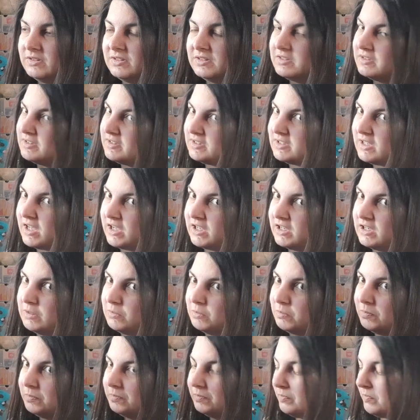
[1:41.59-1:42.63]
the
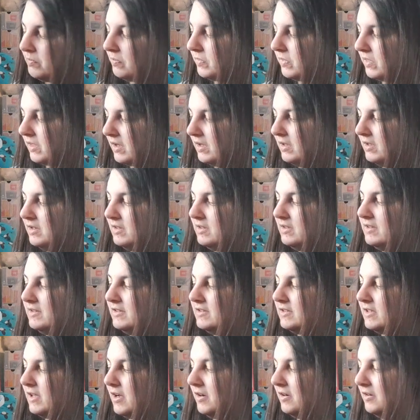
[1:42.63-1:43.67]
same.
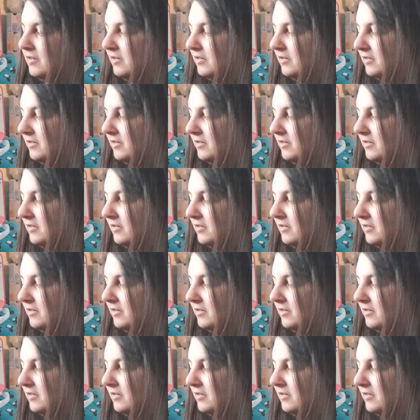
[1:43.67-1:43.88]
So